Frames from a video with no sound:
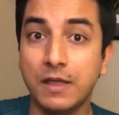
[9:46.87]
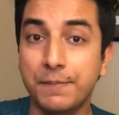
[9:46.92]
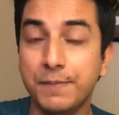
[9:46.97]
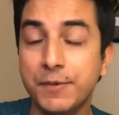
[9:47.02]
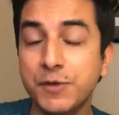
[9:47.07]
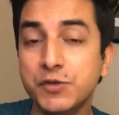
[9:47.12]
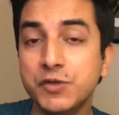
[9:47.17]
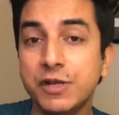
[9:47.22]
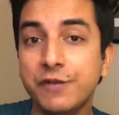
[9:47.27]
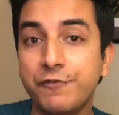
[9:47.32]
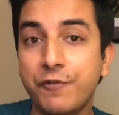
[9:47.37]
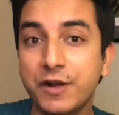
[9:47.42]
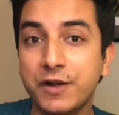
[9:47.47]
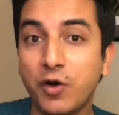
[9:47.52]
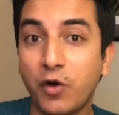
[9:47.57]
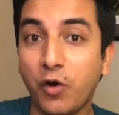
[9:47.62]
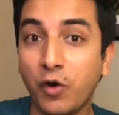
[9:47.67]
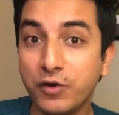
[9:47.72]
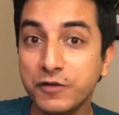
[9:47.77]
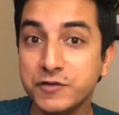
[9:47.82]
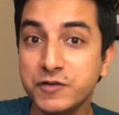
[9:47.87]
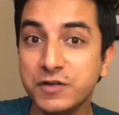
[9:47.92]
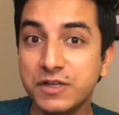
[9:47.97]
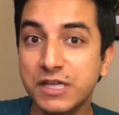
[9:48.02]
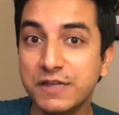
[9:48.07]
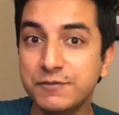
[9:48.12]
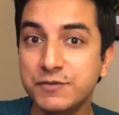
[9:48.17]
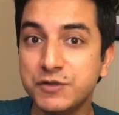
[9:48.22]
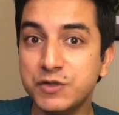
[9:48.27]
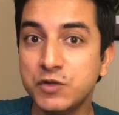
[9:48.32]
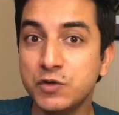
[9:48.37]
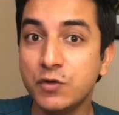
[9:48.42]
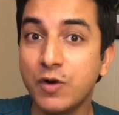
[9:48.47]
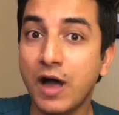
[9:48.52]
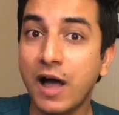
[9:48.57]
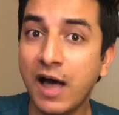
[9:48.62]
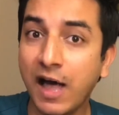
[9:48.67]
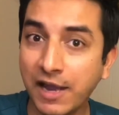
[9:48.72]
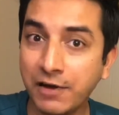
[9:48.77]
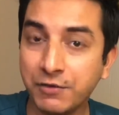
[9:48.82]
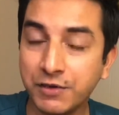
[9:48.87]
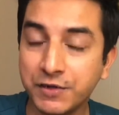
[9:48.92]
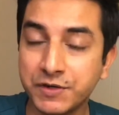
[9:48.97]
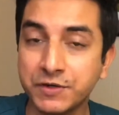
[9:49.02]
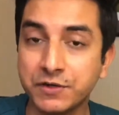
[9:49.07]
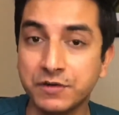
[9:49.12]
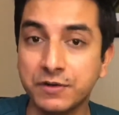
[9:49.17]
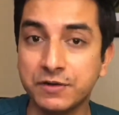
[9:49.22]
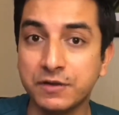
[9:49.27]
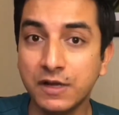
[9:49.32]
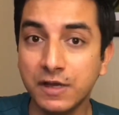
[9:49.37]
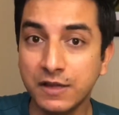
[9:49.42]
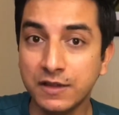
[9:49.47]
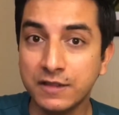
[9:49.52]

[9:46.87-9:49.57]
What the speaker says: Mutual fund also gives you high return